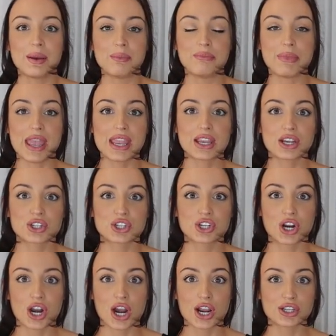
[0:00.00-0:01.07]
Make
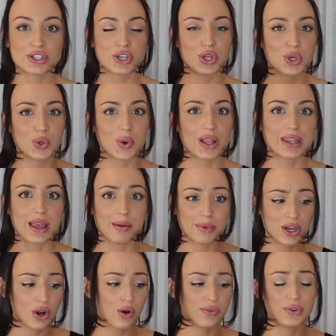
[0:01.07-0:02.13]
sure to let
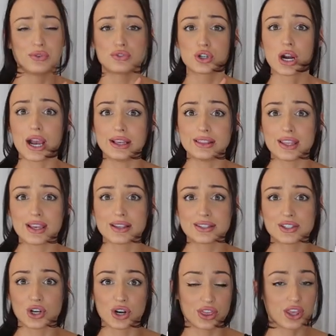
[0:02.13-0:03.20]
me know if you've tried
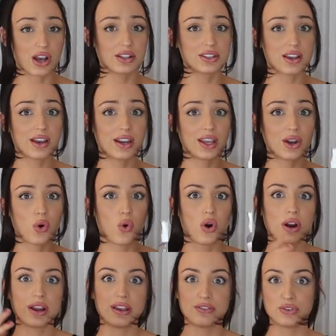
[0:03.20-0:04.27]
this, your thoughts on it,
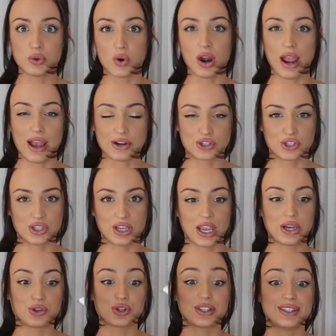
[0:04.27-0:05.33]
or if you are actually
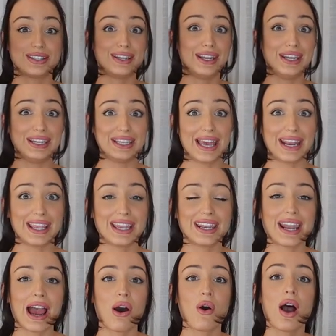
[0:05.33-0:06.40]
interested in getting it
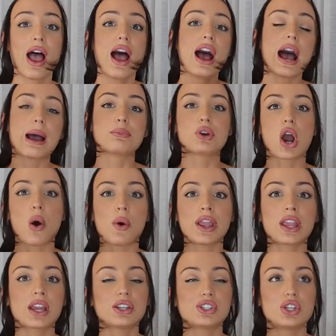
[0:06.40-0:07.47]
now. I'm
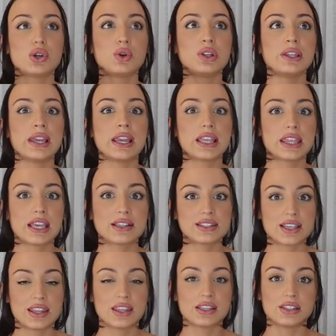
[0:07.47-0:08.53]
going to link this
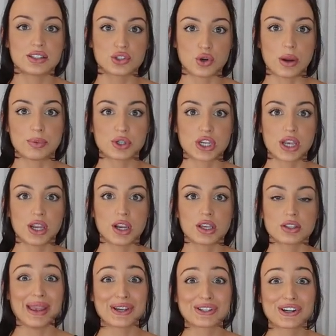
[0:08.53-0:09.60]
in the description.
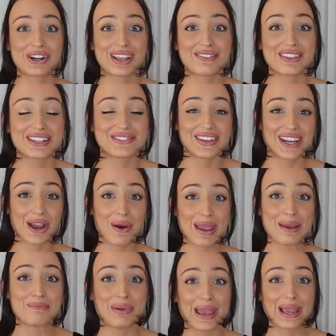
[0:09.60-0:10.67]
Make sure to give this video
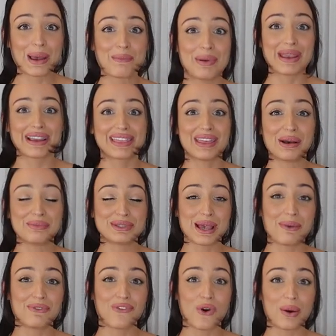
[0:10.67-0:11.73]
a big, big thumbs
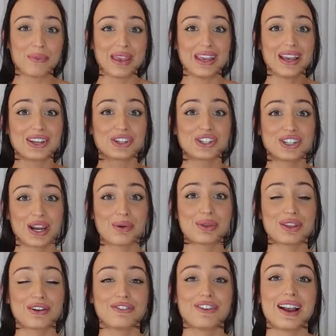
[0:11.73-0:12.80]
up for me. Share
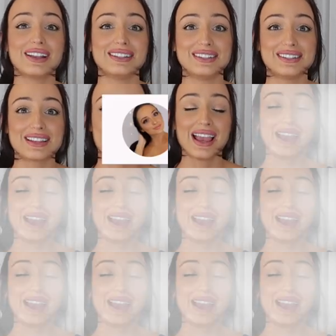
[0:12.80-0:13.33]
with your friends.